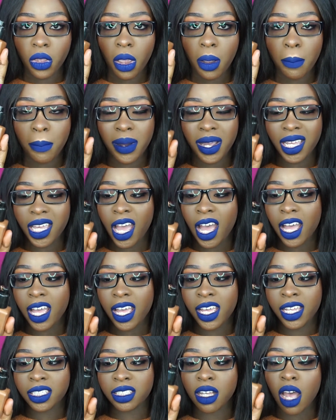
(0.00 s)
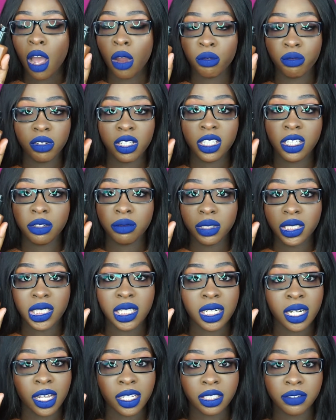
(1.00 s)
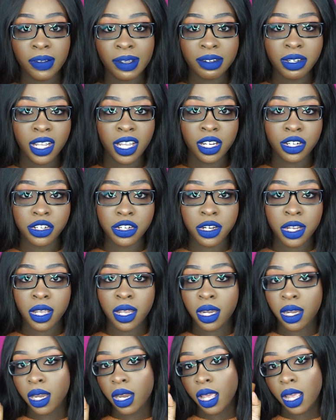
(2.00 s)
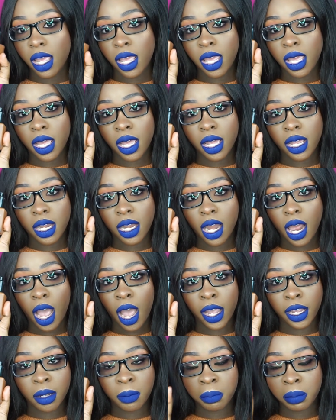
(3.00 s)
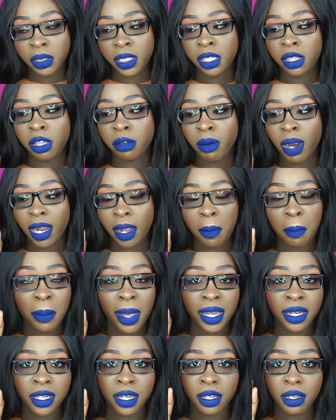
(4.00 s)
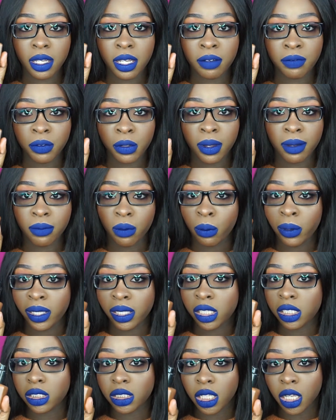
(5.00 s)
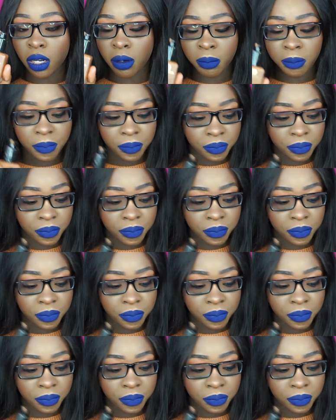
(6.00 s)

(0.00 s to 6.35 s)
But yeah, it's a really nice foundation, and I completely recommend it if you have oily skin.